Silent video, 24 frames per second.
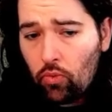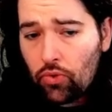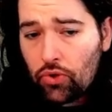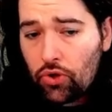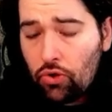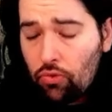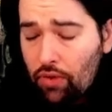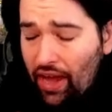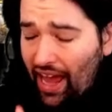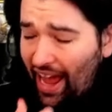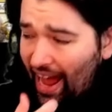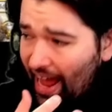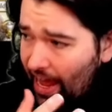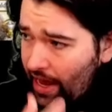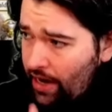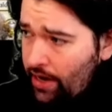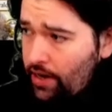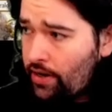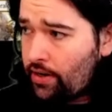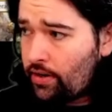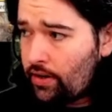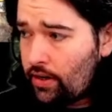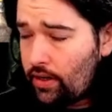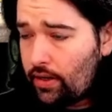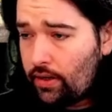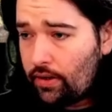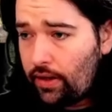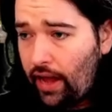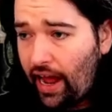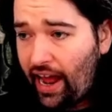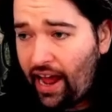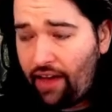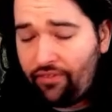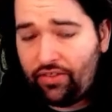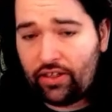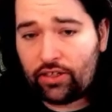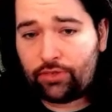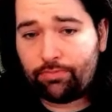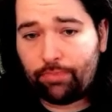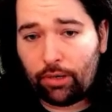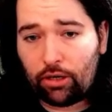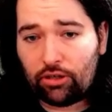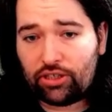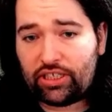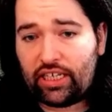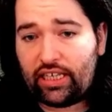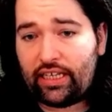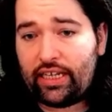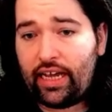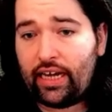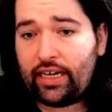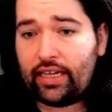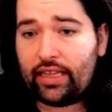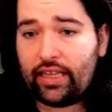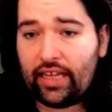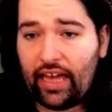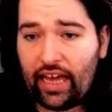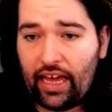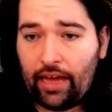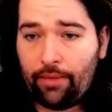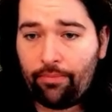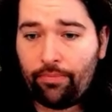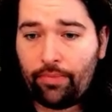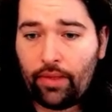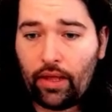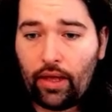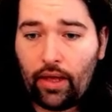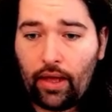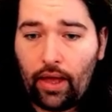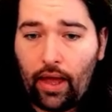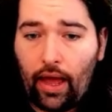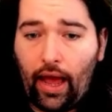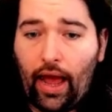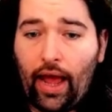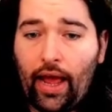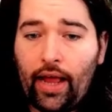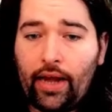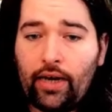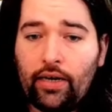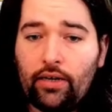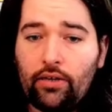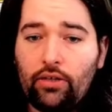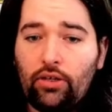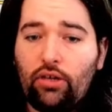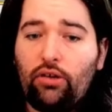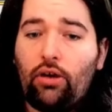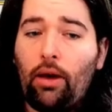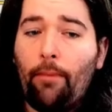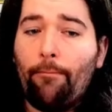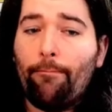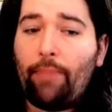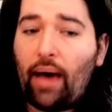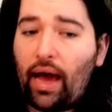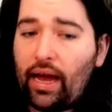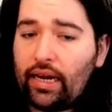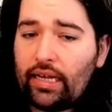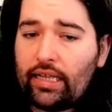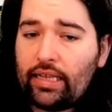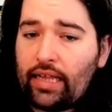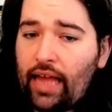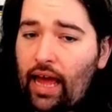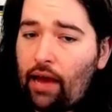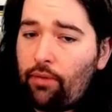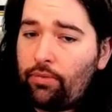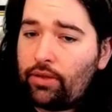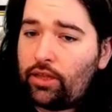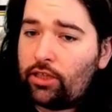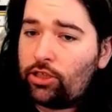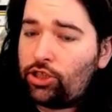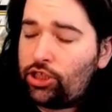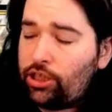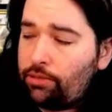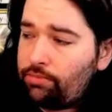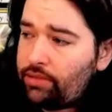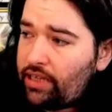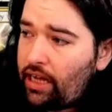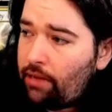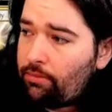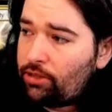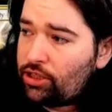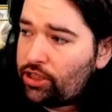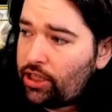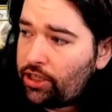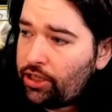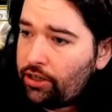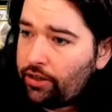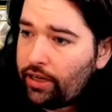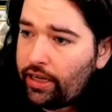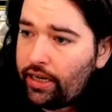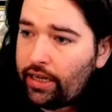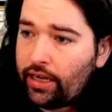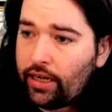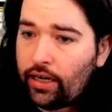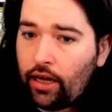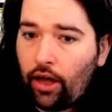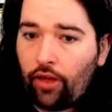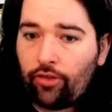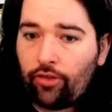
You can have this burst at the end of the game, and combining that with the chip damage that you're getting in other